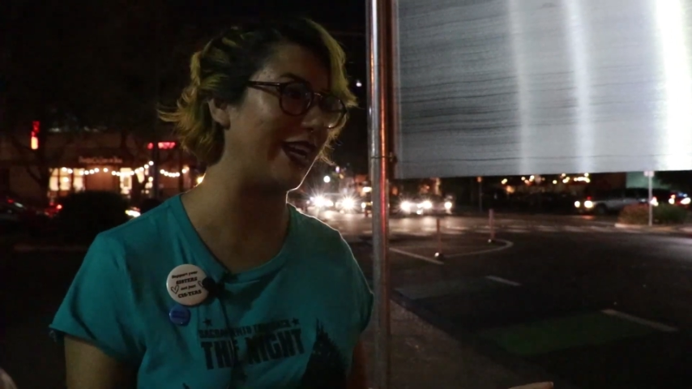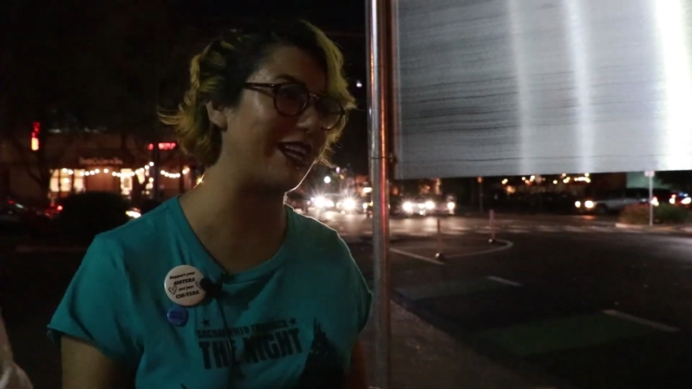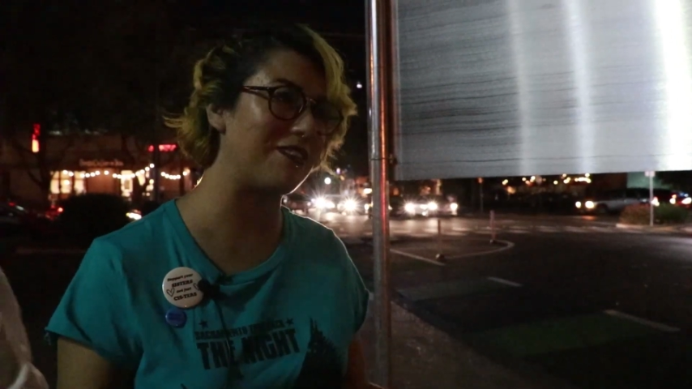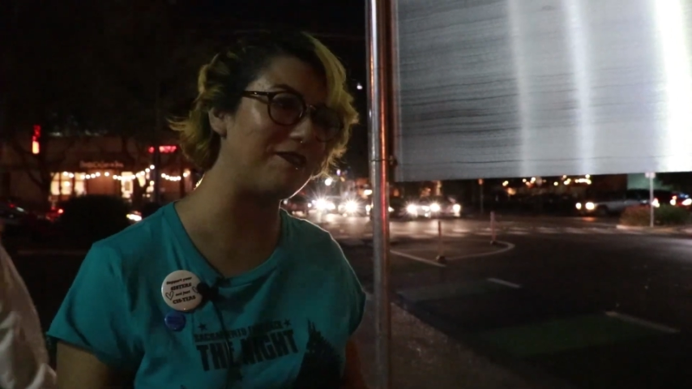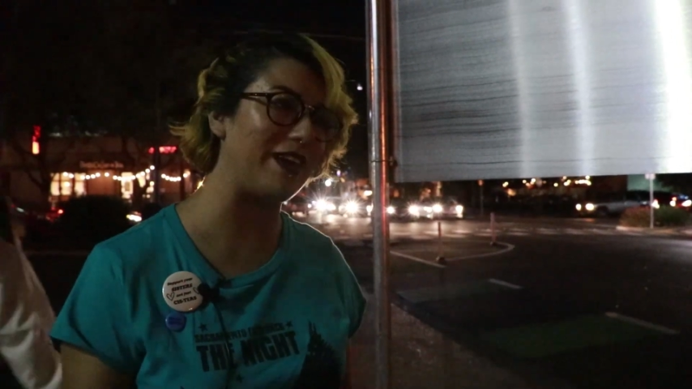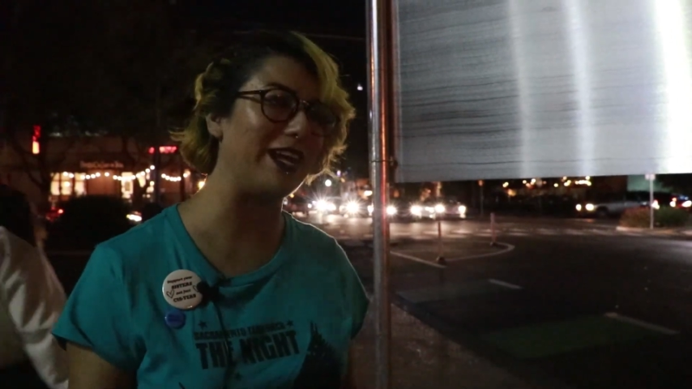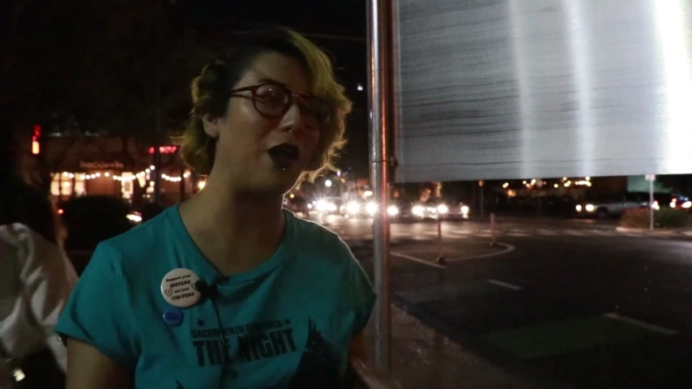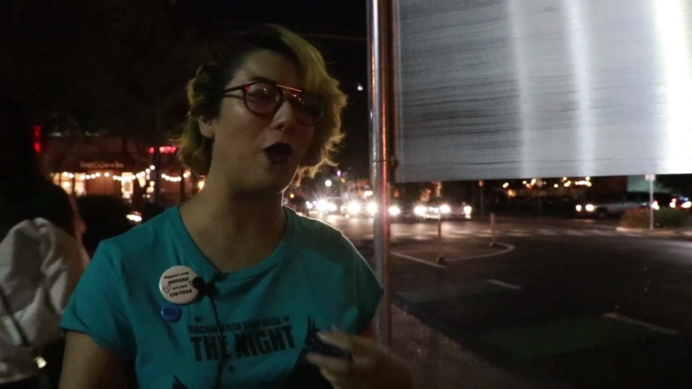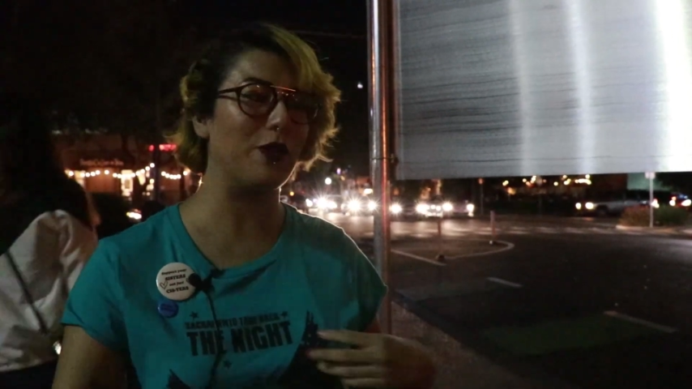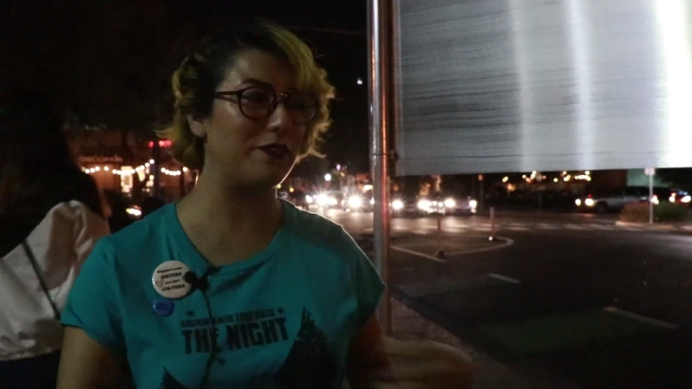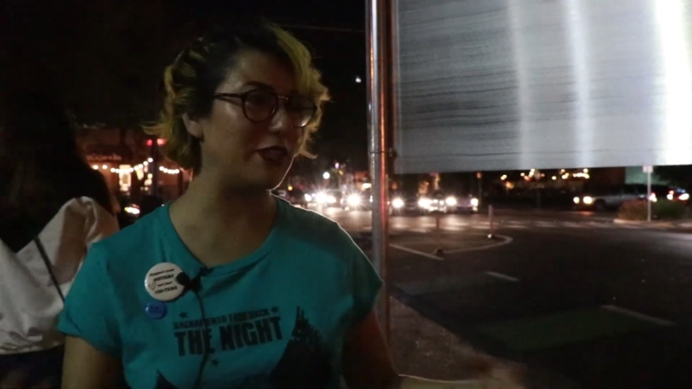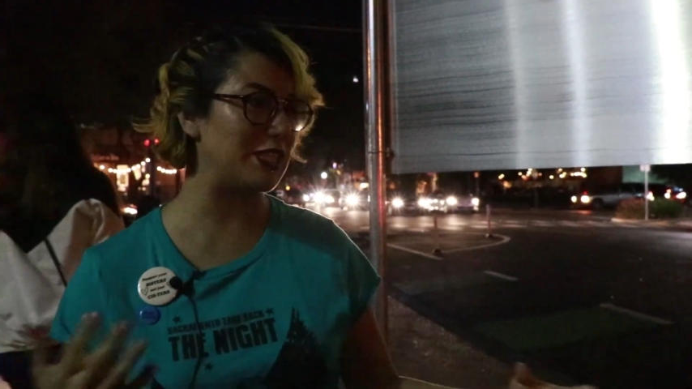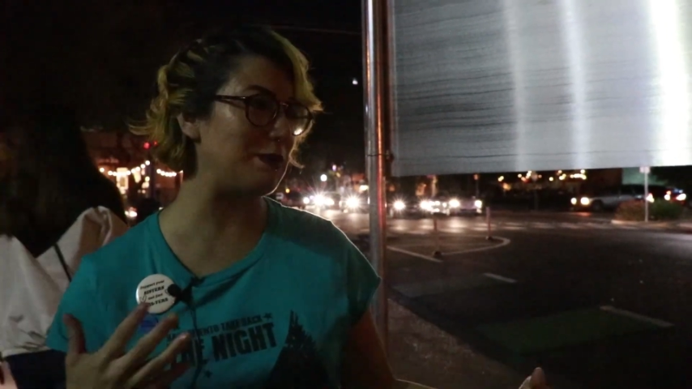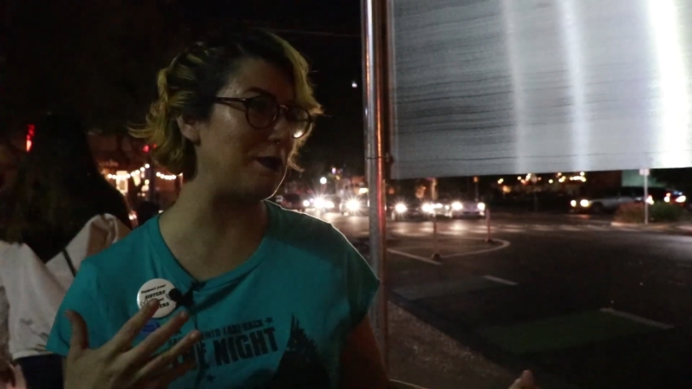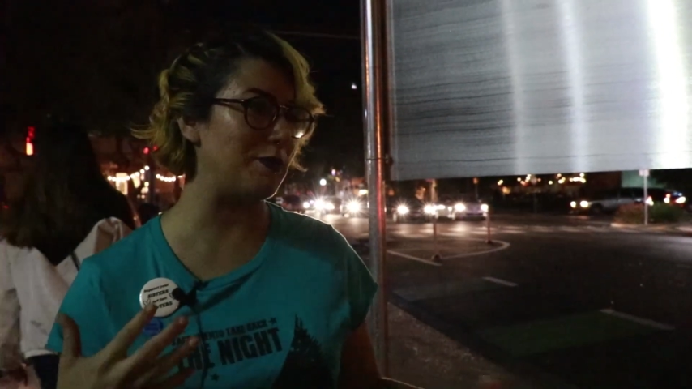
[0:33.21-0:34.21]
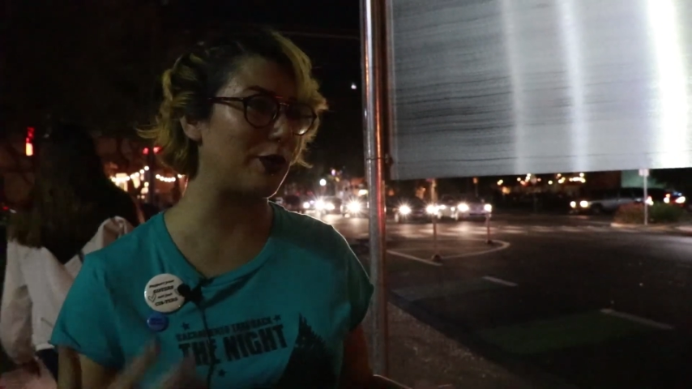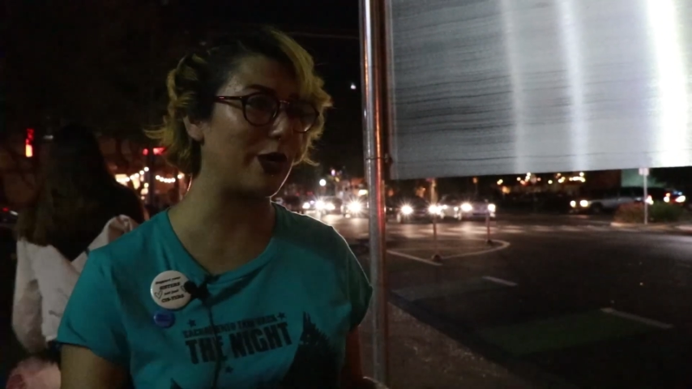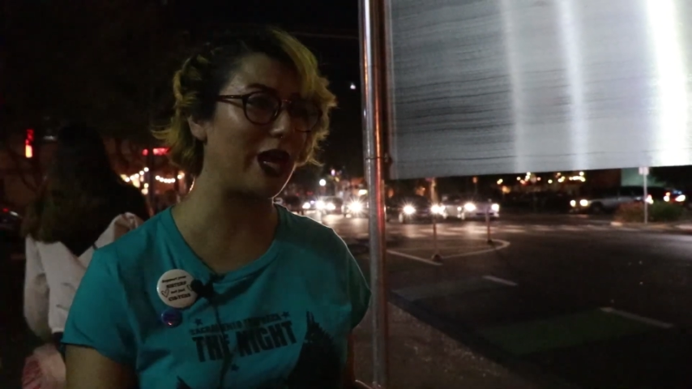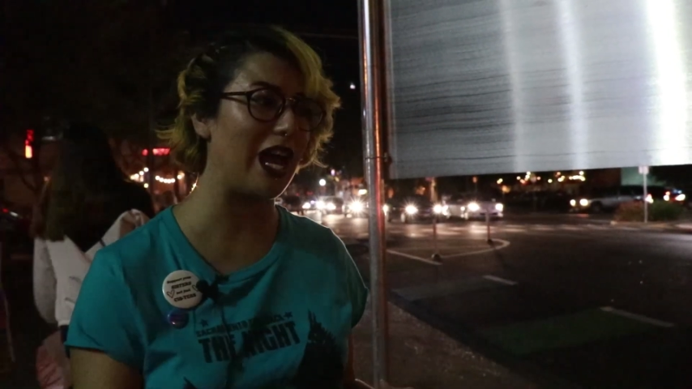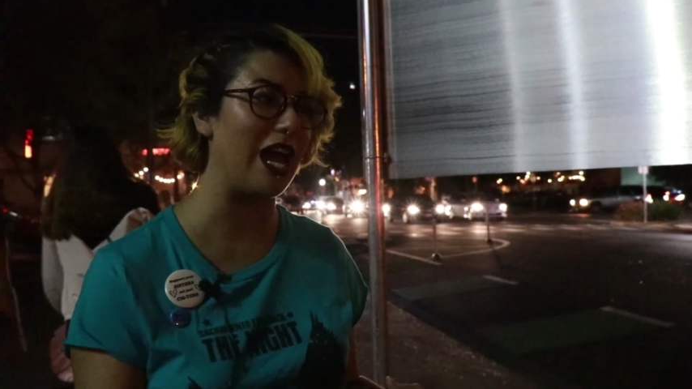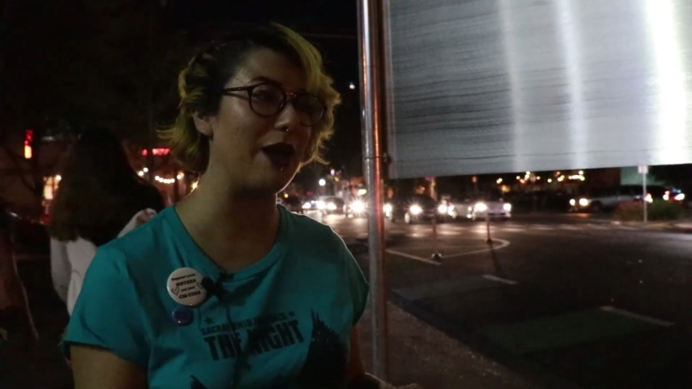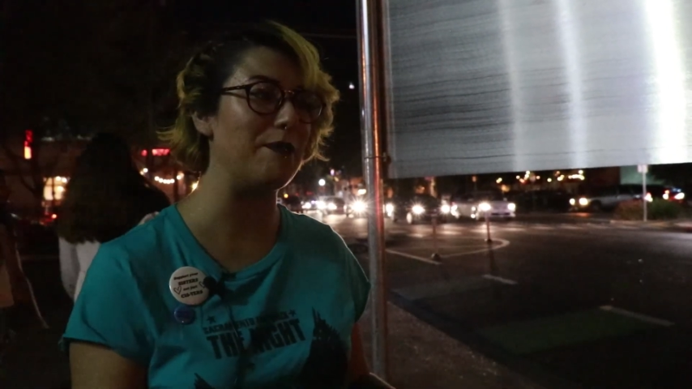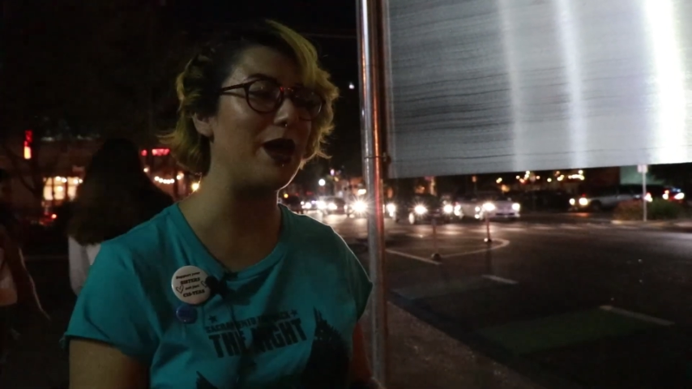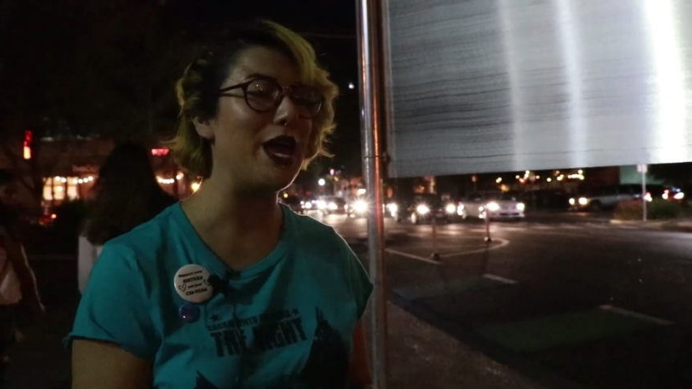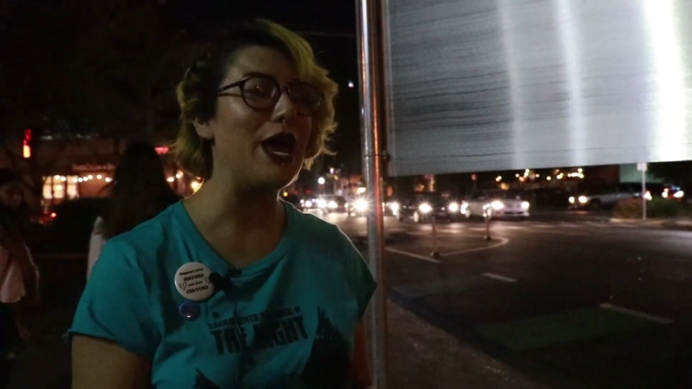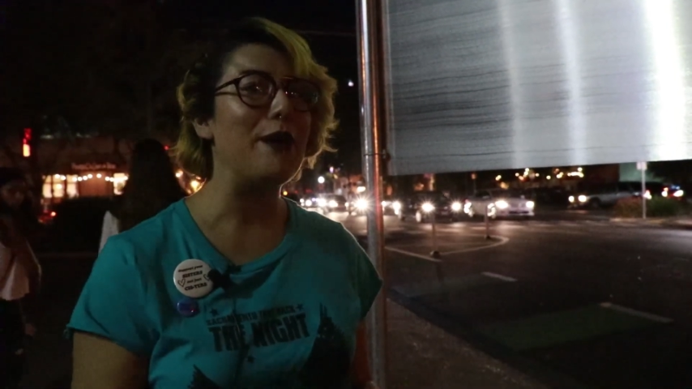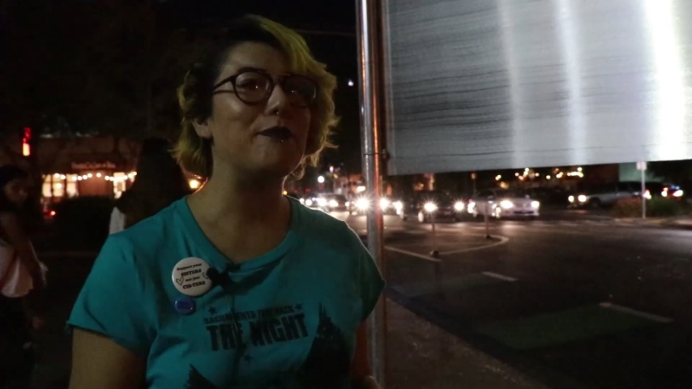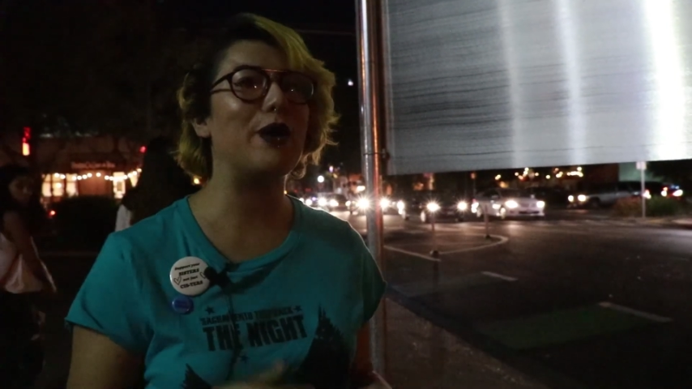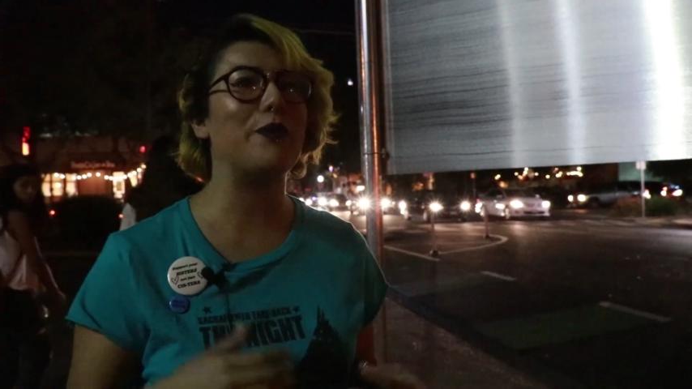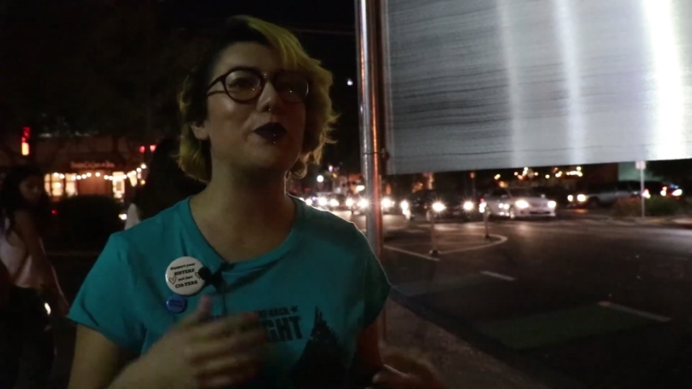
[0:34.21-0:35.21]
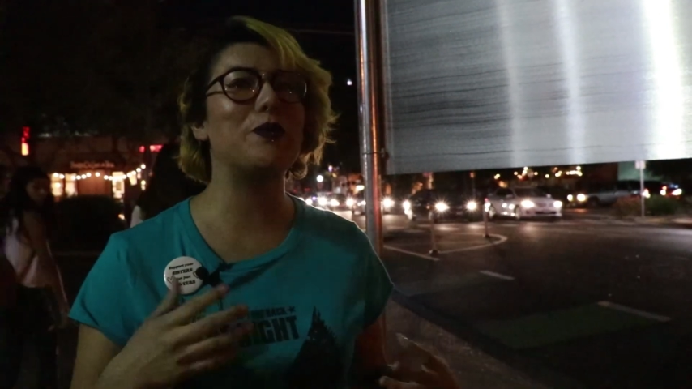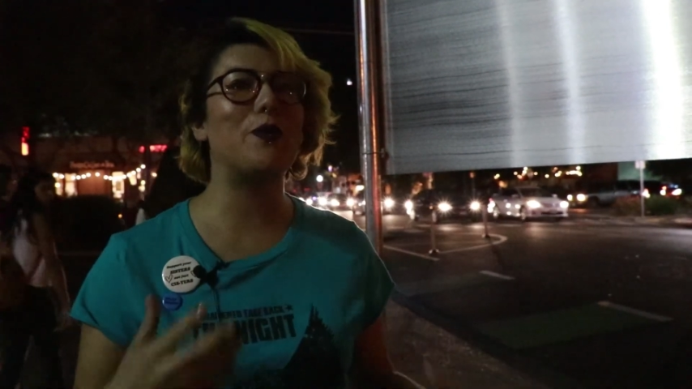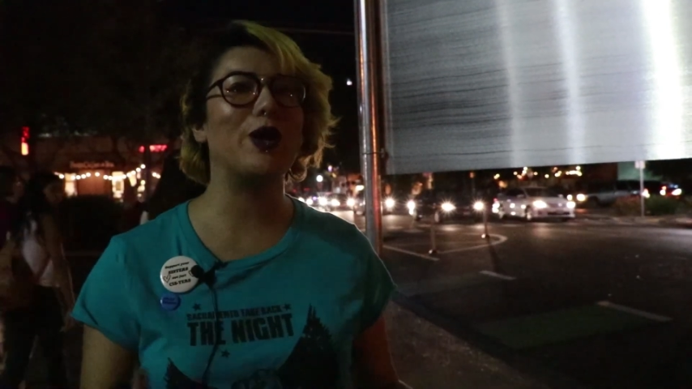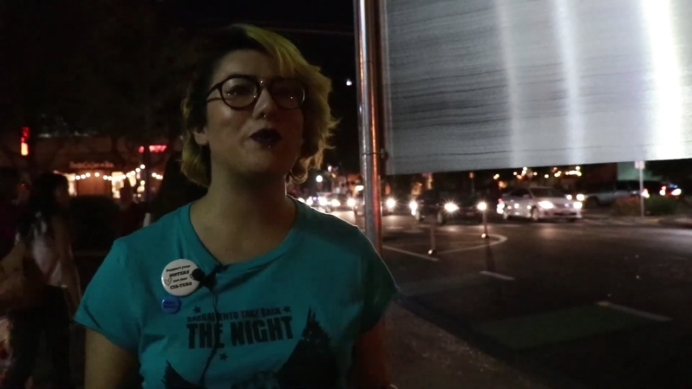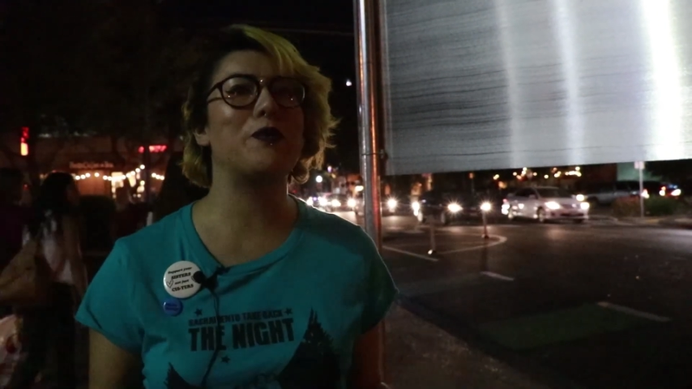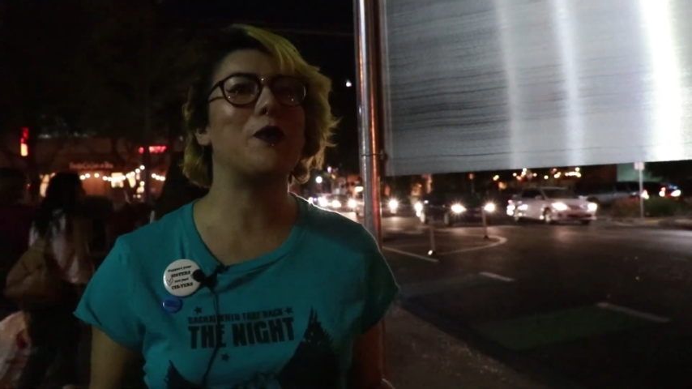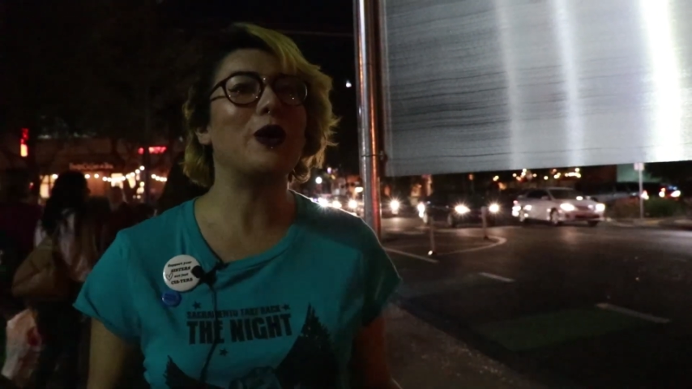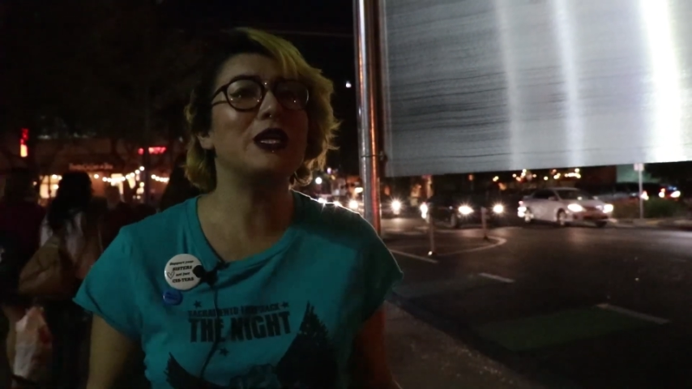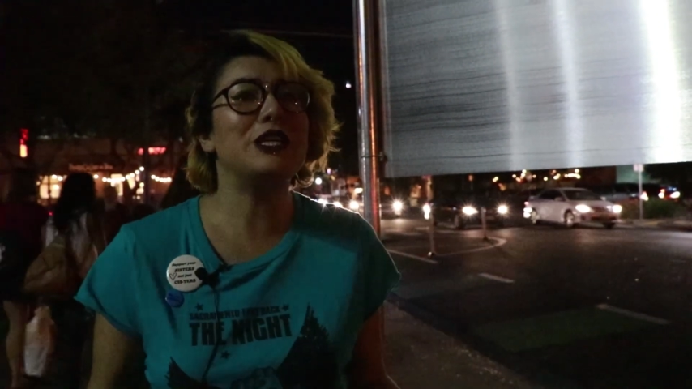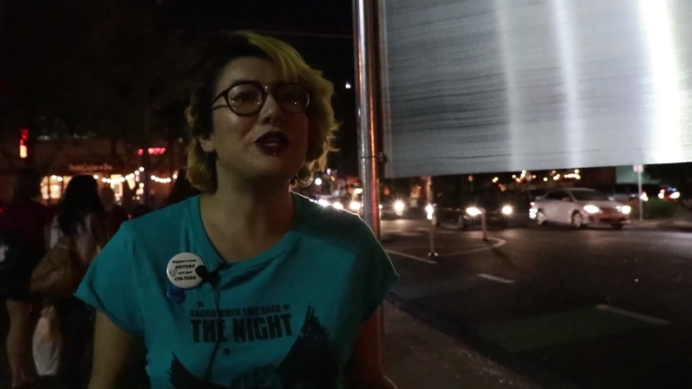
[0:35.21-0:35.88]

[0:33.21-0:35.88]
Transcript: and invite all of these people to come. But we, what we want to